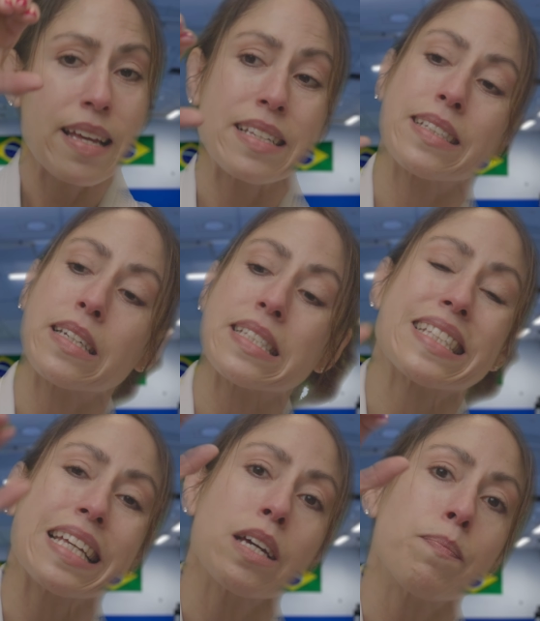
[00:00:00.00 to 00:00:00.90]
is because
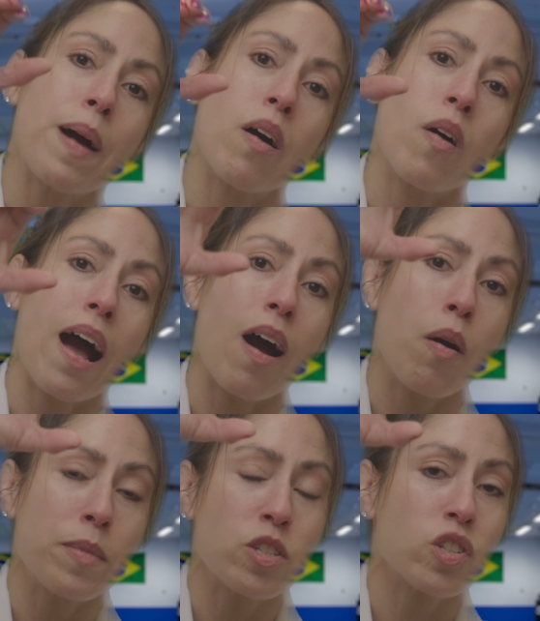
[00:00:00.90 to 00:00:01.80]
think about
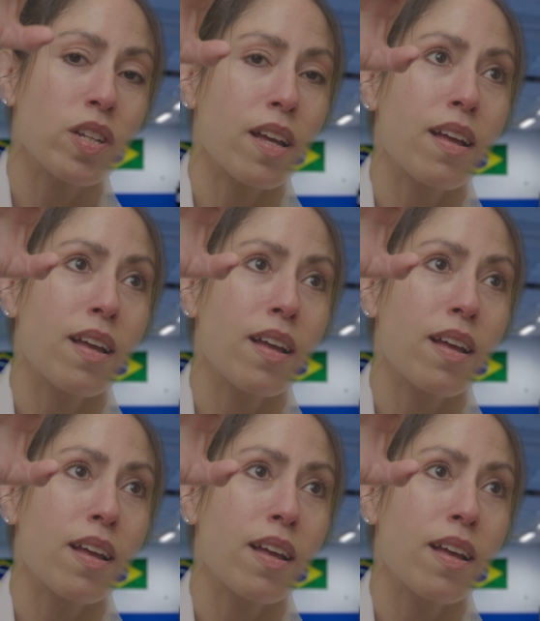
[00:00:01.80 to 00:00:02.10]
how much